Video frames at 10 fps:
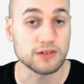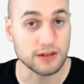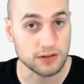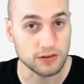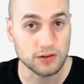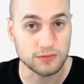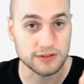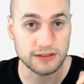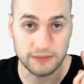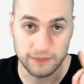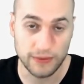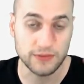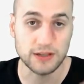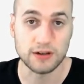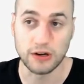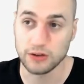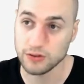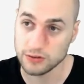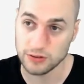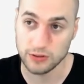I can only receive 50
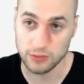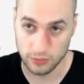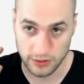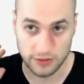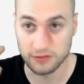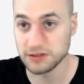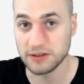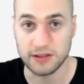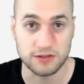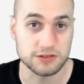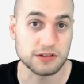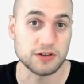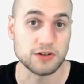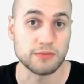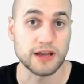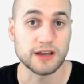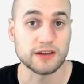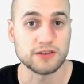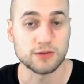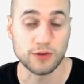characters. So here's an error
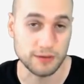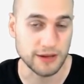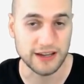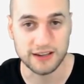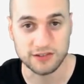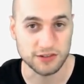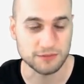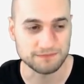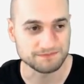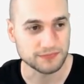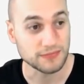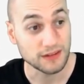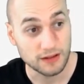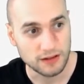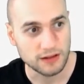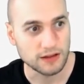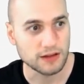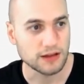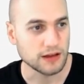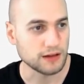right back at you.
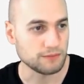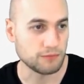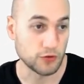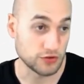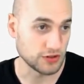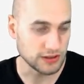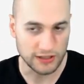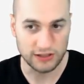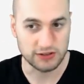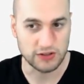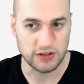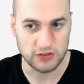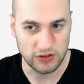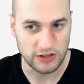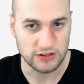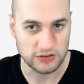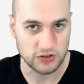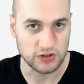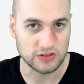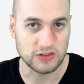Unfortunately, in this case, that does
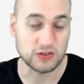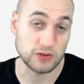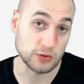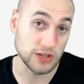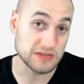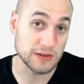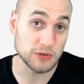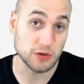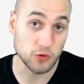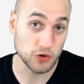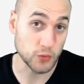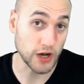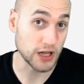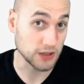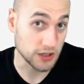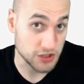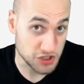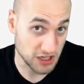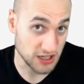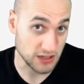not exist. So that's something worthwhile
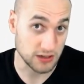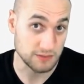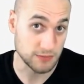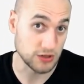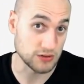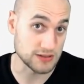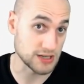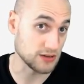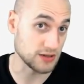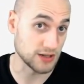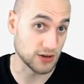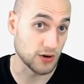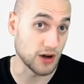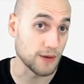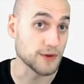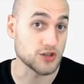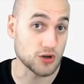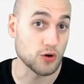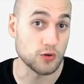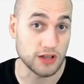checking, because then you can know how much
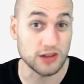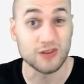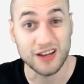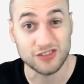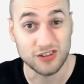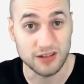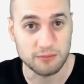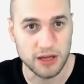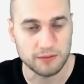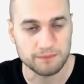code can you actually embed.